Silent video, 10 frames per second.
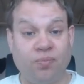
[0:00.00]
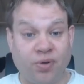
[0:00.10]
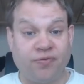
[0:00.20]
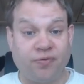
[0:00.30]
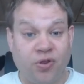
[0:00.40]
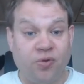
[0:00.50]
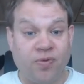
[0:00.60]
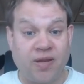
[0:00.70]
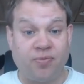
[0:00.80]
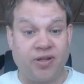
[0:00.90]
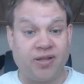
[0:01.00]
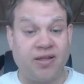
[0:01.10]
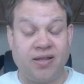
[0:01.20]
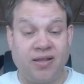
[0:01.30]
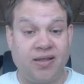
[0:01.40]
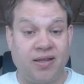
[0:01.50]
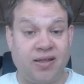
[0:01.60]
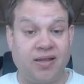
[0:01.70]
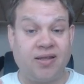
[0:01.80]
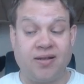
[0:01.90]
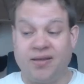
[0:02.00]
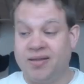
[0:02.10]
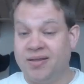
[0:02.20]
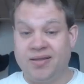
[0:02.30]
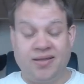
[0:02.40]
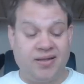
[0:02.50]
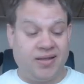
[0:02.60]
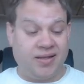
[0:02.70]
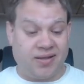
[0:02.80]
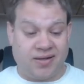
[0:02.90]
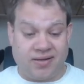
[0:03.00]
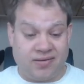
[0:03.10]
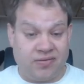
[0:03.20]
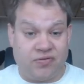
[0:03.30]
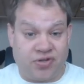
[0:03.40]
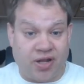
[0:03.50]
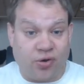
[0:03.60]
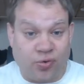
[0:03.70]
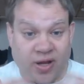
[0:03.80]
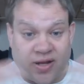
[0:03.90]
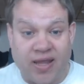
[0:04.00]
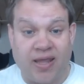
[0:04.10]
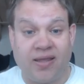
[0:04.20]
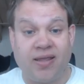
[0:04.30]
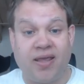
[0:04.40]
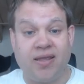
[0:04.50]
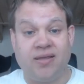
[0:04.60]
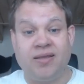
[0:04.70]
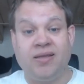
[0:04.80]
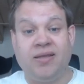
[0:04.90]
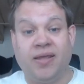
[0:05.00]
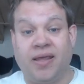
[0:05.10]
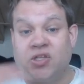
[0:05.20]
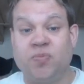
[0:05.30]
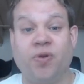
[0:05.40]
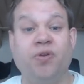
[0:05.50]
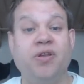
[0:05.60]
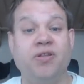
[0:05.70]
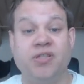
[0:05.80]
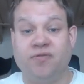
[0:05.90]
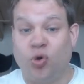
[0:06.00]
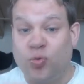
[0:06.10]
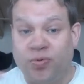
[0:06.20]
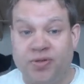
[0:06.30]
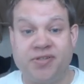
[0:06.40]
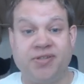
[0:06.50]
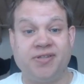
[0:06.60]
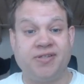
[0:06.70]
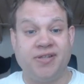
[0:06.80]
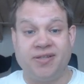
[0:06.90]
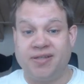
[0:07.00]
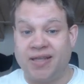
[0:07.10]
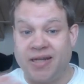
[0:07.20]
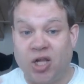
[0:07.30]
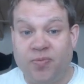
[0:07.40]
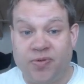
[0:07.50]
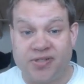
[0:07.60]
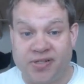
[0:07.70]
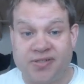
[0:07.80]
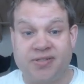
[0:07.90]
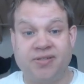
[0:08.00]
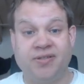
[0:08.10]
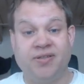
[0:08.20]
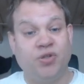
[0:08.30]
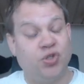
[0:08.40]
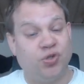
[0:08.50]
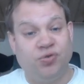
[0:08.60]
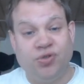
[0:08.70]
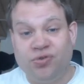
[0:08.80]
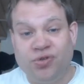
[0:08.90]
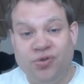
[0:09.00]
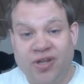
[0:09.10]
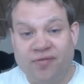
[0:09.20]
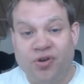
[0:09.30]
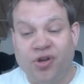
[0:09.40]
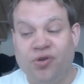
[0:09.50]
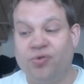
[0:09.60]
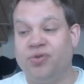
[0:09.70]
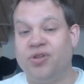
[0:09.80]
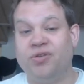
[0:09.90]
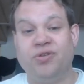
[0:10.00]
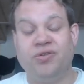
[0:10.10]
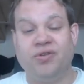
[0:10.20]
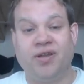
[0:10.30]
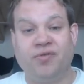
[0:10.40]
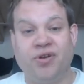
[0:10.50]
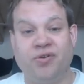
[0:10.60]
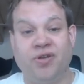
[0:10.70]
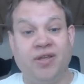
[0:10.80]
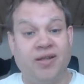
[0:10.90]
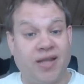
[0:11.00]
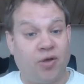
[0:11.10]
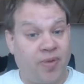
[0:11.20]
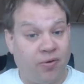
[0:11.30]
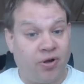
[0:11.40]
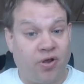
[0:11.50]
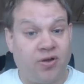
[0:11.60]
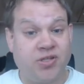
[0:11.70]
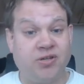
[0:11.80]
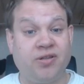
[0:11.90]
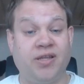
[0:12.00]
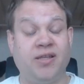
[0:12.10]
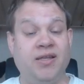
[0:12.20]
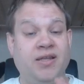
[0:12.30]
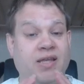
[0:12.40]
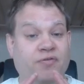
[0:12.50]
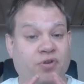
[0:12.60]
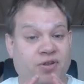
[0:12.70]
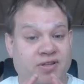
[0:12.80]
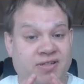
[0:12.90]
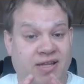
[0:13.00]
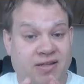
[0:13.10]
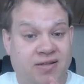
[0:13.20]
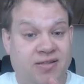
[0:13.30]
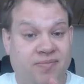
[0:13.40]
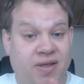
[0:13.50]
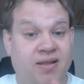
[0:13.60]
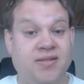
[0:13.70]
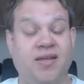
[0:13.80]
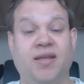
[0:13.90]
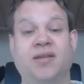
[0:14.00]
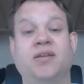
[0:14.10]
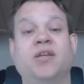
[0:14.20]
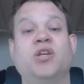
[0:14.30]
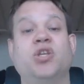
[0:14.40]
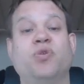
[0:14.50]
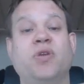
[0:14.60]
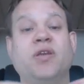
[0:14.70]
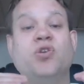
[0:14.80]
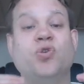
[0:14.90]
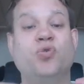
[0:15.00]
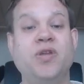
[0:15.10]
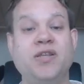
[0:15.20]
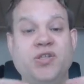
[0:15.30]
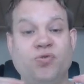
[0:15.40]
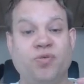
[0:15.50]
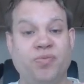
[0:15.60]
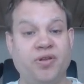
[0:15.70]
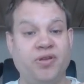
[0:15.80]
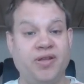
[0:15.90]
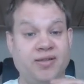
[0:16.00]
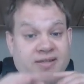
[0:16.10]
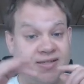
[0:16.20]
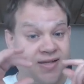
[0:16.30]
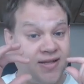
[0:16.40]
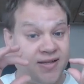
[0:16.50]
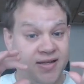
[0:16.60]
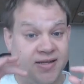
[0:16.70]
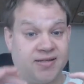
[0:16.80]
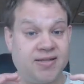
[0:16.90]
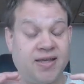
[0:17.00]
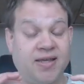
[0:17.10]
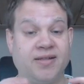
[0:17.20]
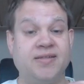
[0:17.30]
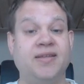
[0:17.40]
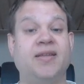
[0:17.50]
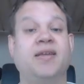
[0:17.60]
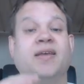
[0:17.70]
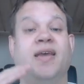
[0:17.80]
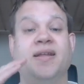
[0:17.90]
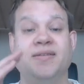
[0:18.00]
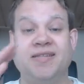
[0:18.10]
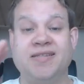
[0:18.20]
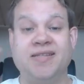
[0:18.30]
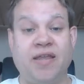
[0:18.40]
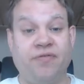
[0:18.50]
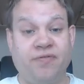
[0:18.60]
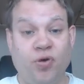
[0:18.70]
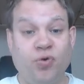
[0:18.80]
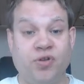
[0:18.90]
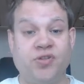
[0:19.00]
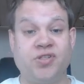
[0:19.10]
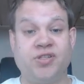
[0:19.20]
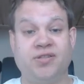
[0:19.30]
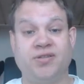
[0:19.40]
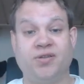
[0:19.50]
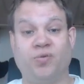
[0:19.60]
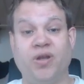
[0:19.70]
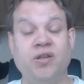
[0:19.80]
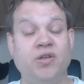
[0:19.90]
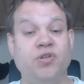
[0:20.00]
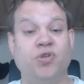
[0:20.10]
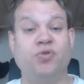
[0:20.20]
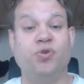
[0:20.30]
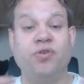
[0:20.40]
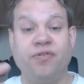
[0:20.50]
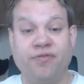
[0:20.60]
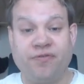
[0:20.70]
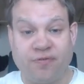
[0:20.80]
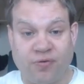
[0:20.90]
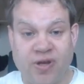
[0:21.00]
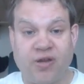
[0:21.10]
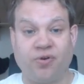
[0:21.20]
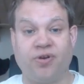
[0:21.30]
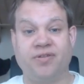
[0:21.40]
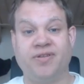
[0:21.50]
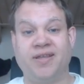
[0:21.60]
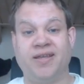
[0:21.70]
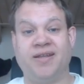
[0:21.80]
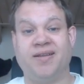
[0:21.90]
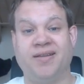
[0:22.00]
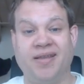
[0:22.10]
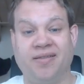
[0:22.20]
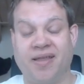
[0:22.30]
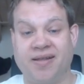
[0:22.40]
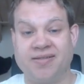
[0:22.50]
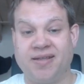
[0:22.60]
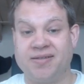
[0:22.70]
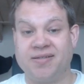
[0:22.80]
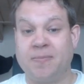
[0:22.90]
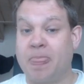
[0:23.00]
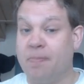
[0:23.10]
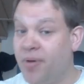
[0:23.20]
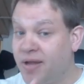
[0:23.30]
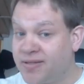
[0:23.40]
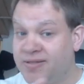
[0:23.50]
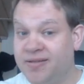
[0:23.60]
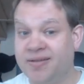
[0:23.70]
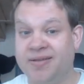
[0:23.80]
But for other people, it can generate a experience of hopelessness and helplessness. You never know. Now, paradoxically, if you continue to meditate, you increase your ability to set an intent and to stay focused, right? So you're freer in that sense. But